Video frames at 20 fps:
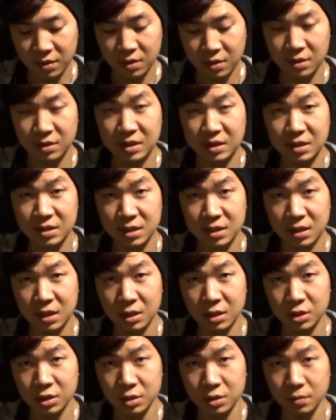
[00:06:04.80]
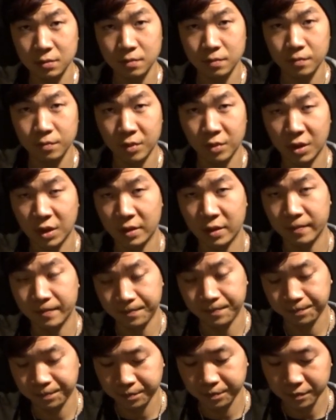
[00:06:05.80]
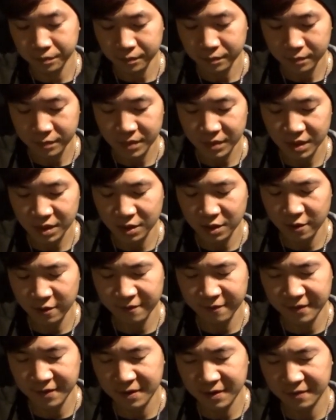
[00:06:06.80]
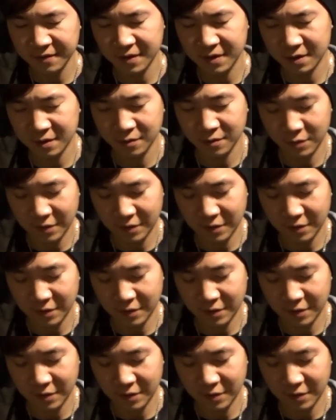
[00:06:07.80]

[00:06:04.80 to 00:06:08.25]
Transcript: a Dean's connection, but if anything,